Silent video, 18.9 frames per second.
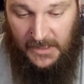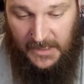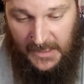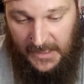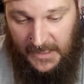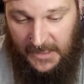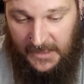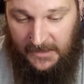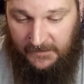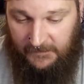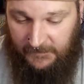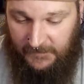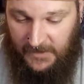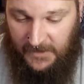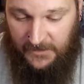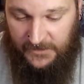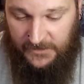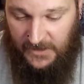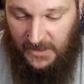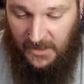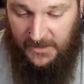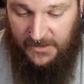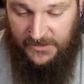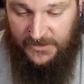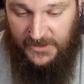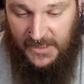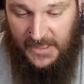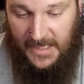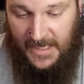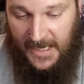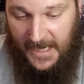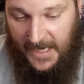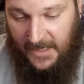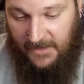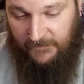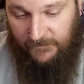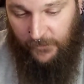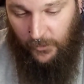and there's honestly a
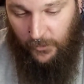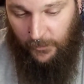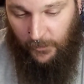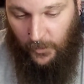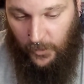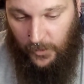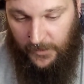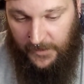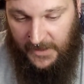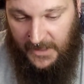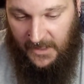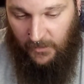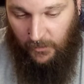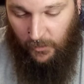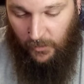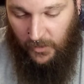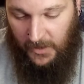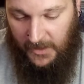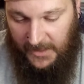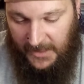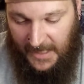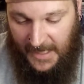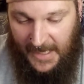handful more that I want.